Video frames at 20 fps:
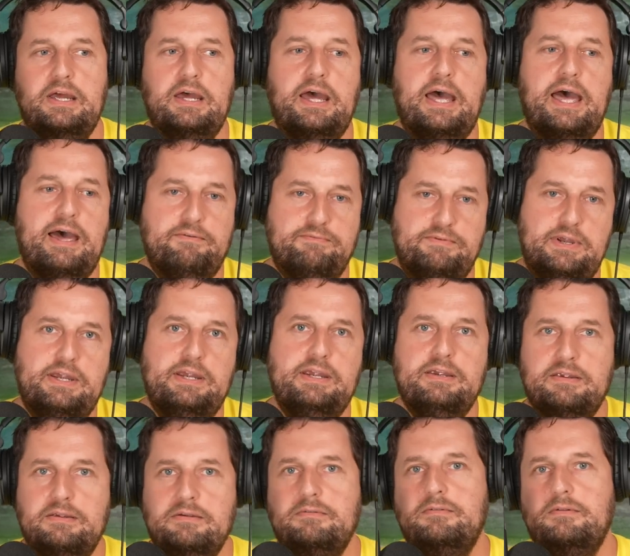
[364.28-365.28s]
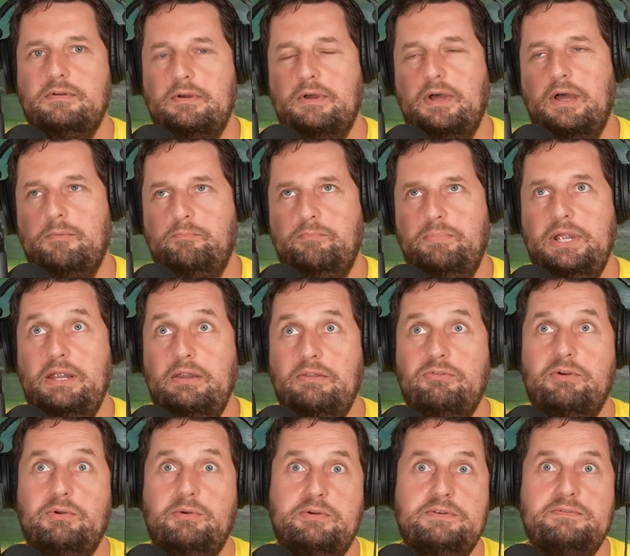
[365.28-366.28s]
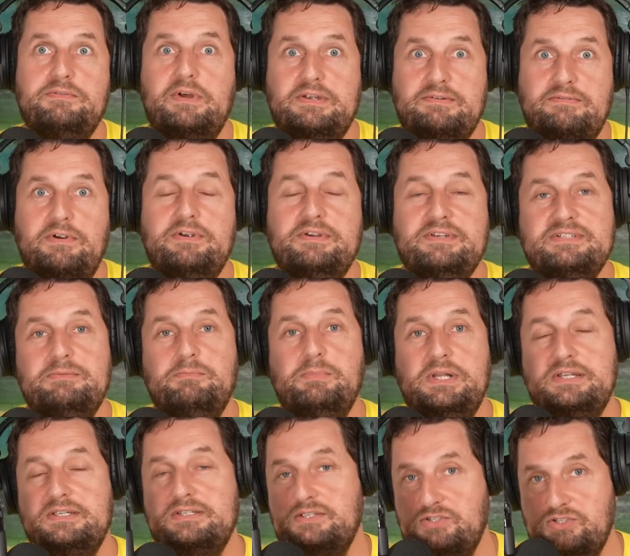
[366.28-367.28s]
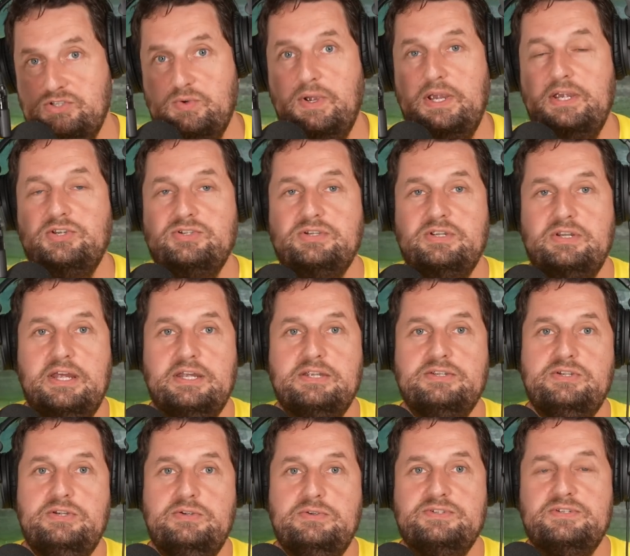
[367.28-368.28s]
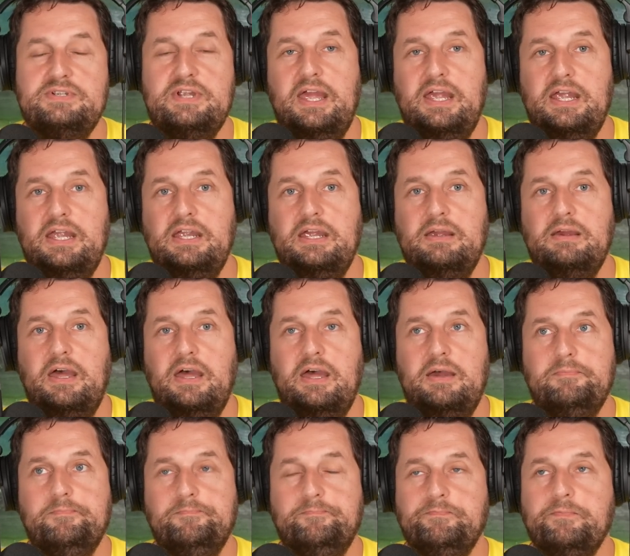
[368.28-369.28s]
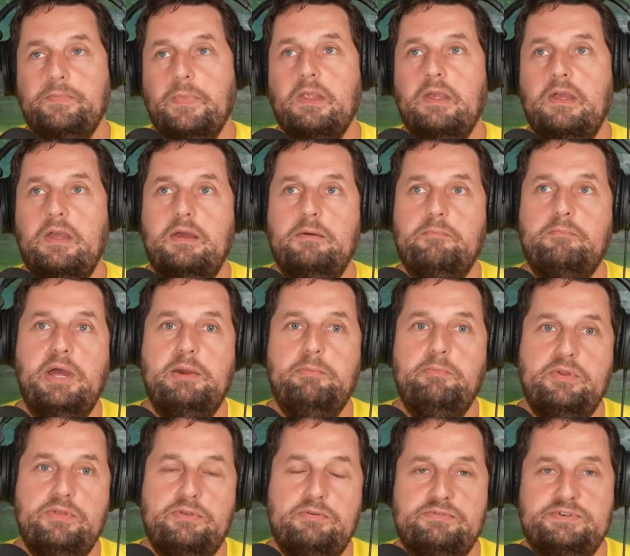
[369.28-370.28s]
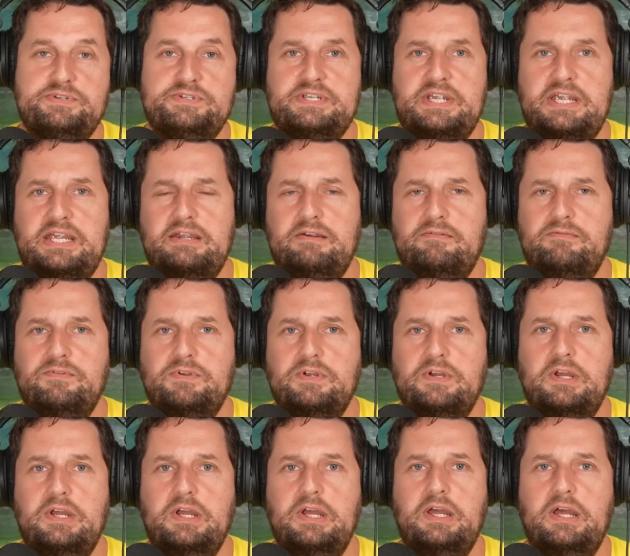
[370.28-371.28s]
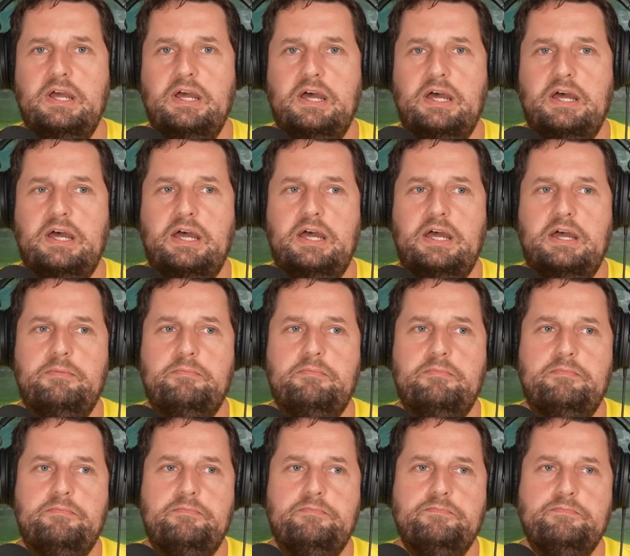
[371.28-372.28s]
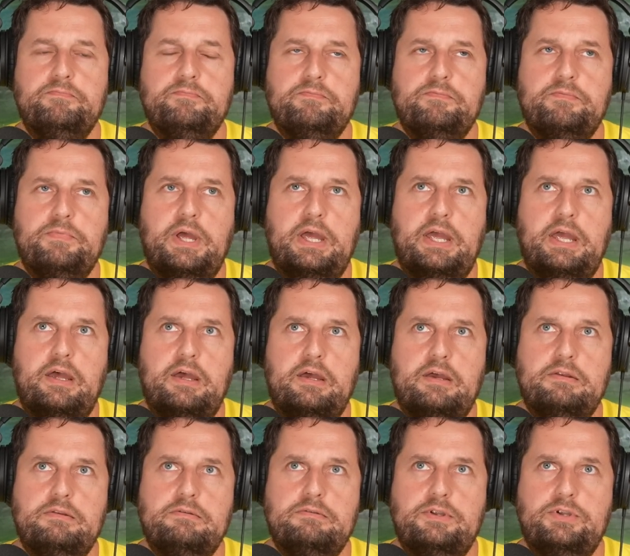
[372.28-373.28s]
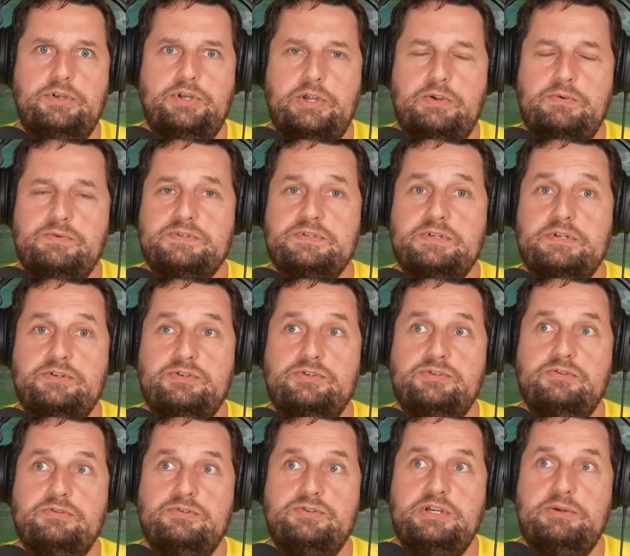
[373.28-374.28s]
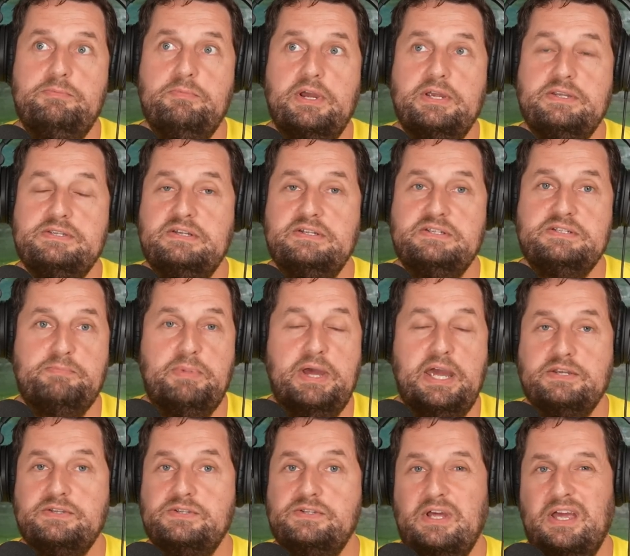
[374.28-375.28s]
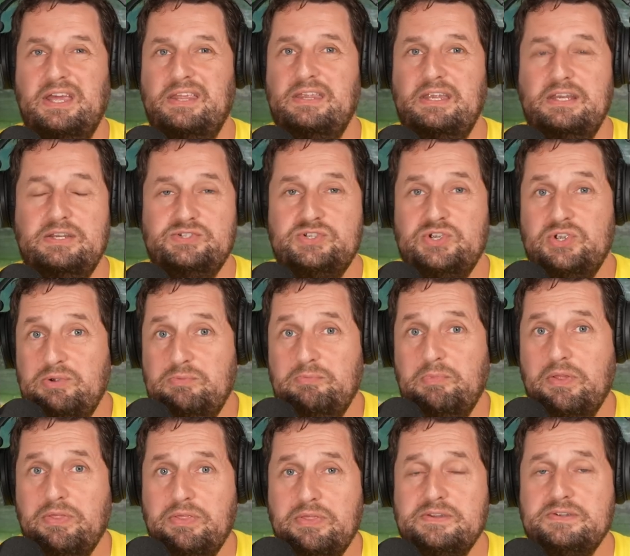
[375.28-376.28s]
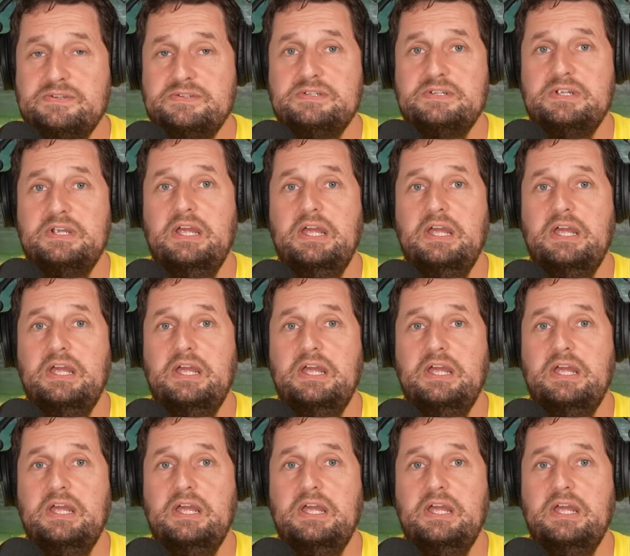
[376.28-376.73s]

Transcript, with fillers: having been through a, a very similar situation. As you say, um, my mother received um, uh, the news that sh- she might expect, I think, two months.